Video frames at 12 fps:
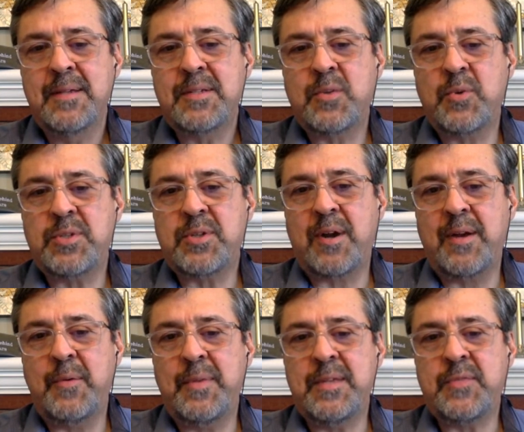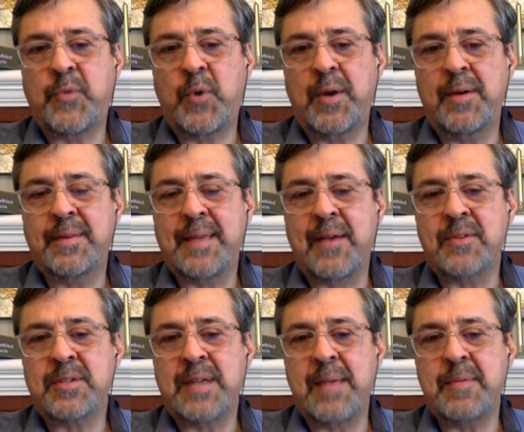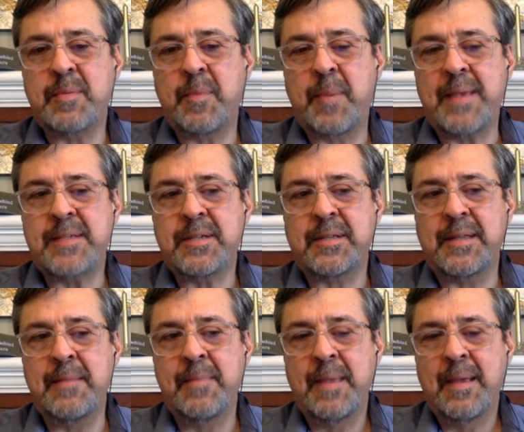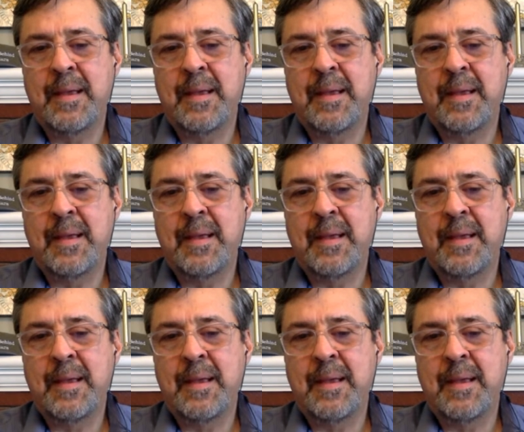So we're starting with these 400,000 names, and basically